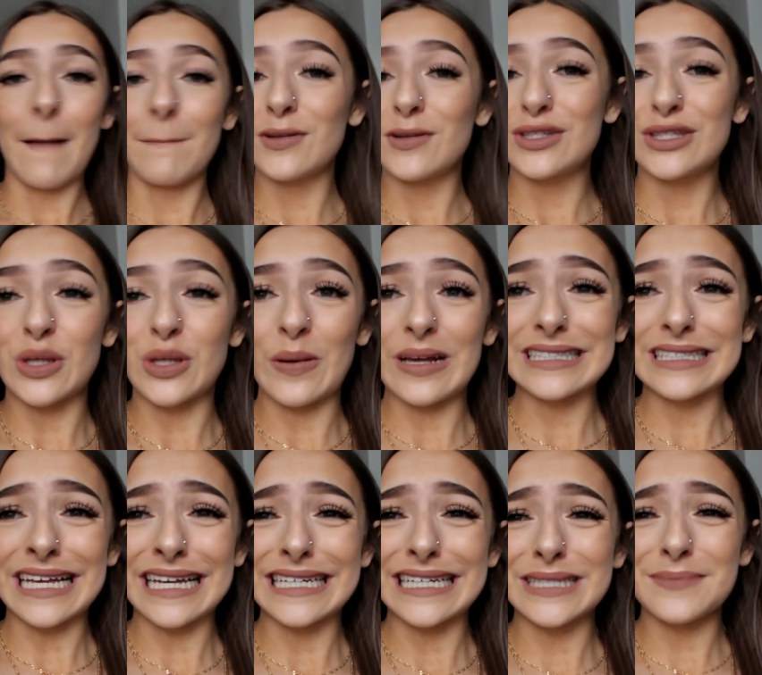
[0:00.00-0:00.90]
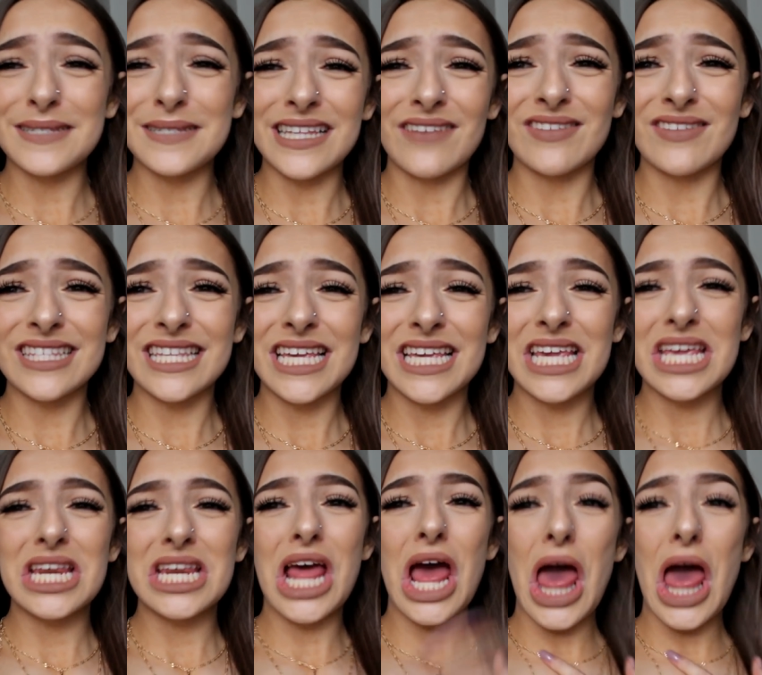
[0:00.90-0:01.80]
I'm just so excited to be
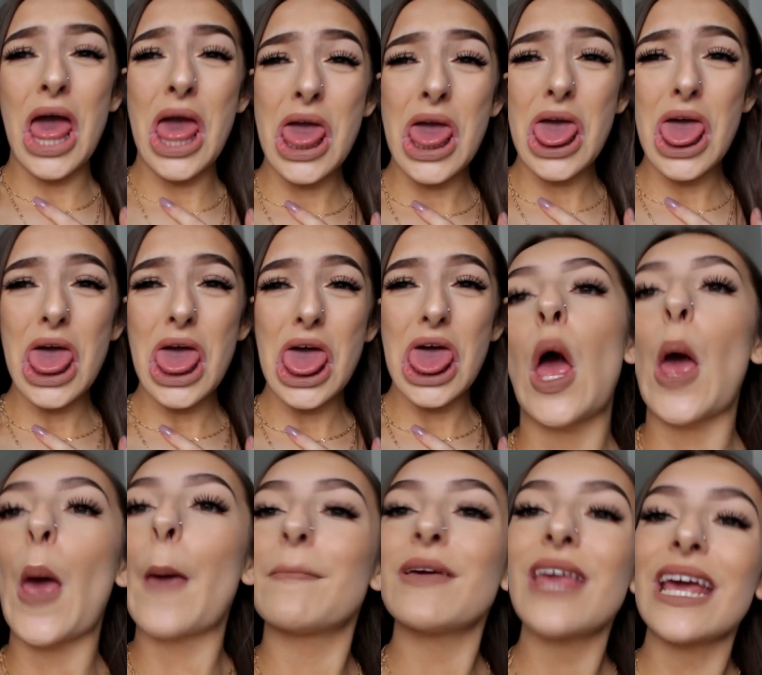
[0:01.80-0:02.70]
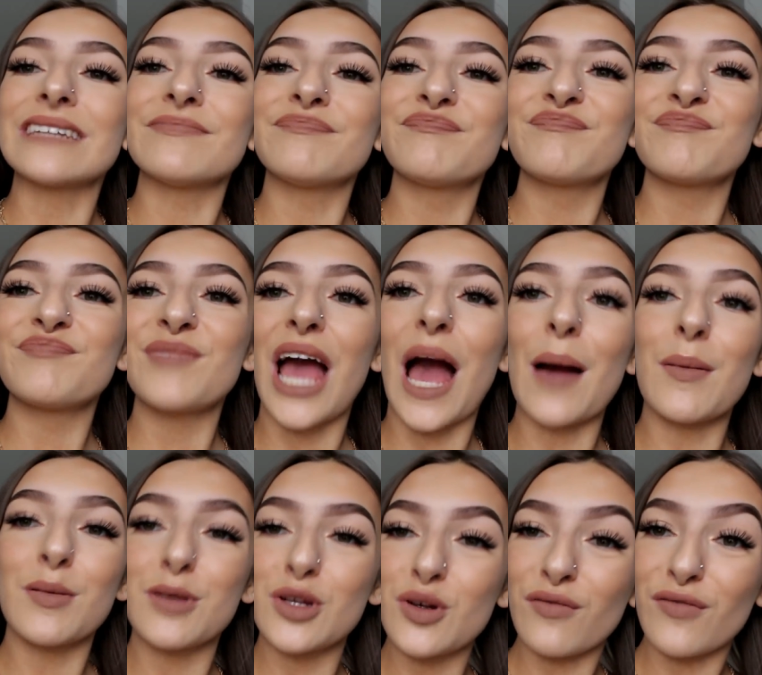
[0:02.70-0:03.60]
17. um, yeah,
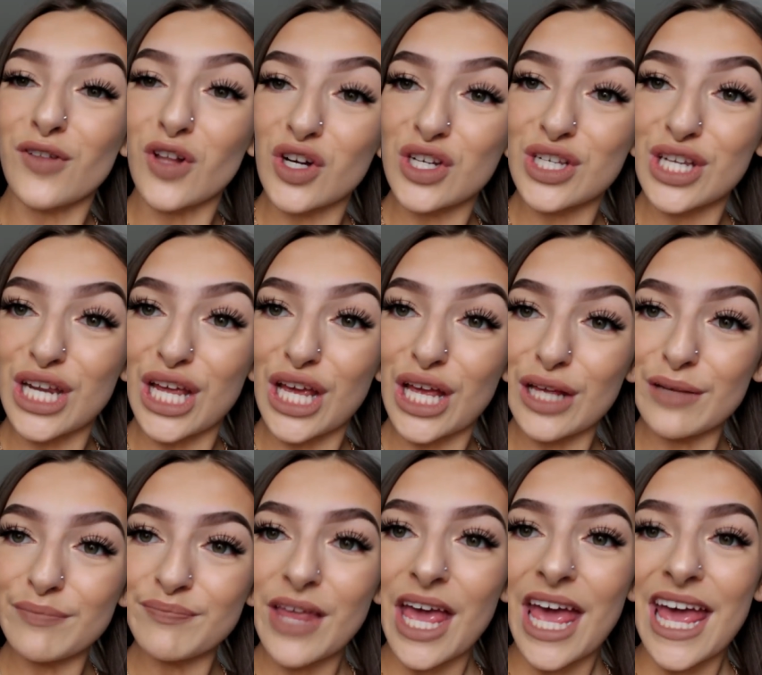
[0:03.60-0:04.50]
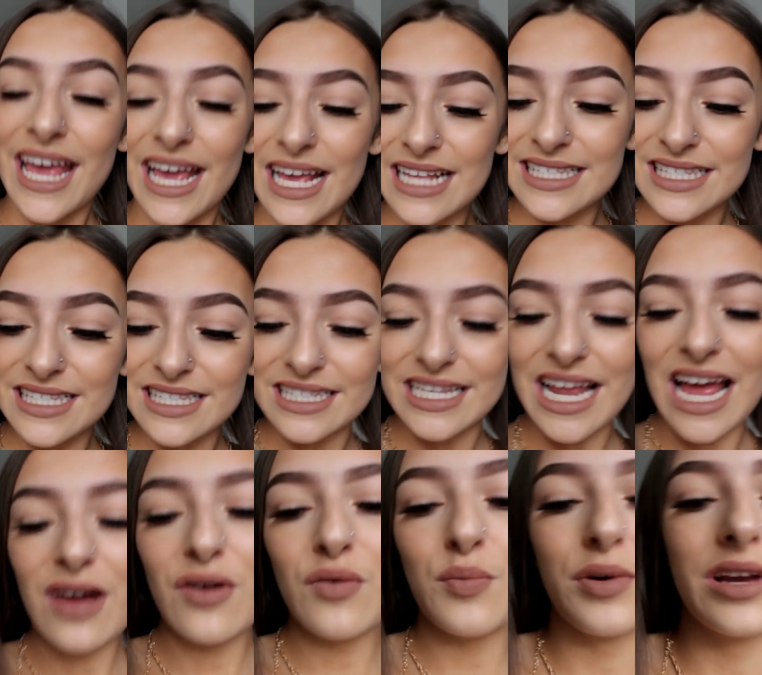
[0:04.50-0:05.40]
I'm gonna do a vlog today. It's
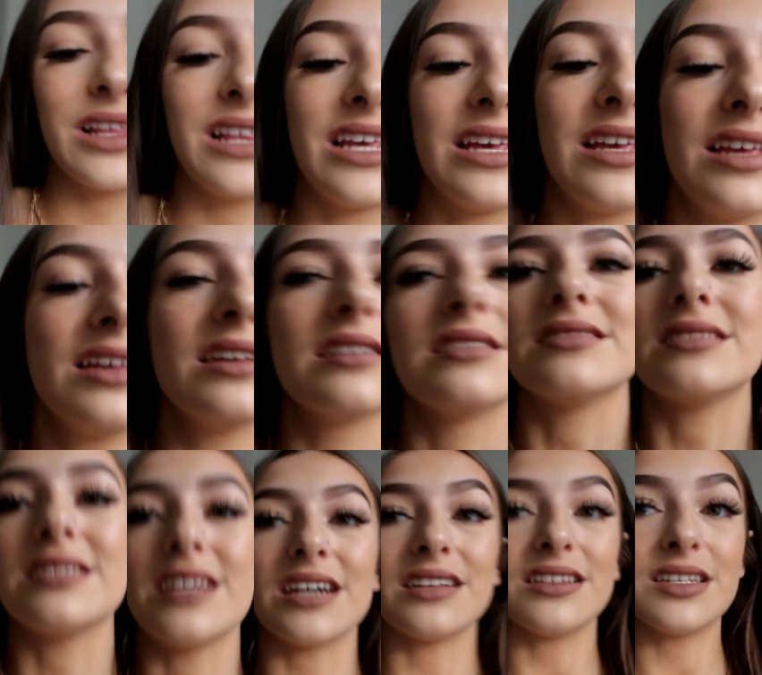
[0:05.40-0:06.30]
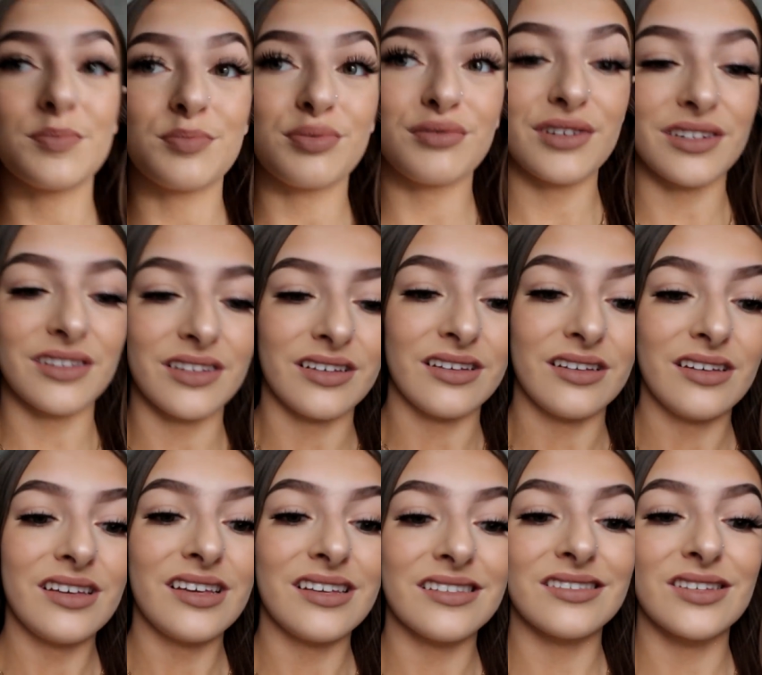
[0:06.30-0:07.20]
now pretty late. I'm starting this pretty
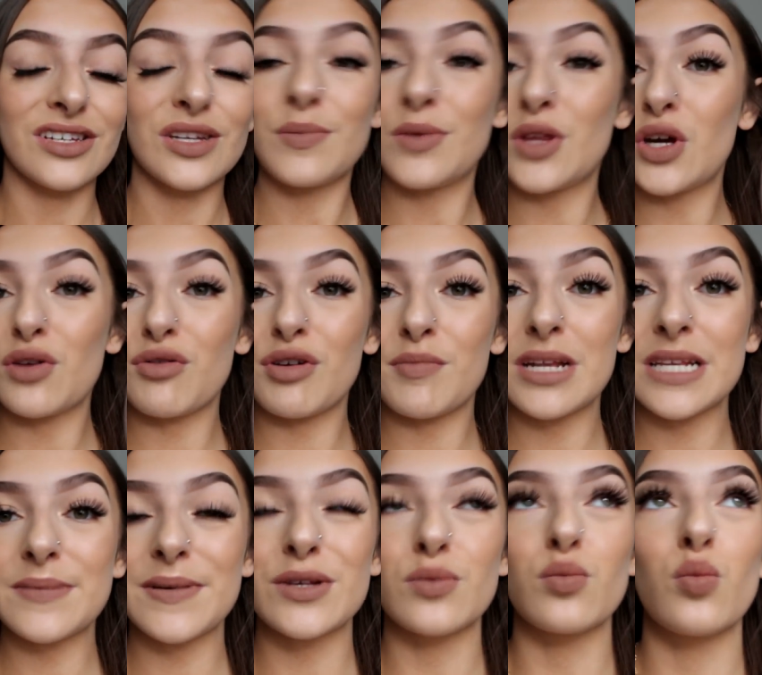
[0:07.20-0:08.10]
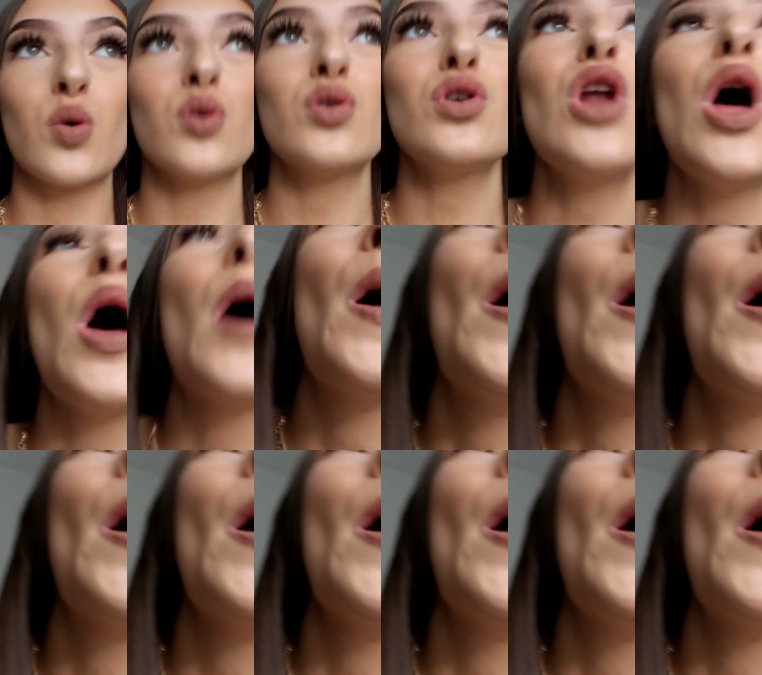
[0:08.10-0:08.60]
late. It's uh, 30 minutes past one.